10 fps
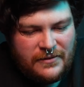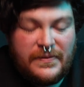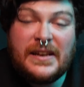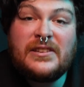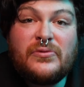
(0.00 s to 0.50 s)
our
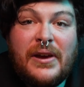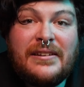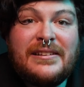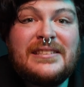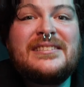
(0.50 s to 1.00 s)

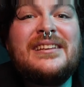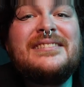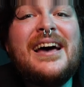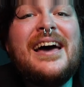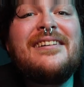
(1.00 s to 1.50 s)
Venezuelan Sun
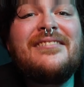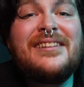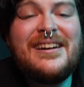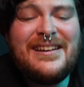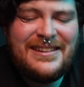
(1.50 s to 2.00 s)
Tiger
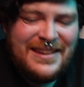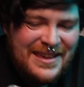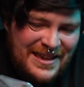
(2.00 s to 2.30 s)
done,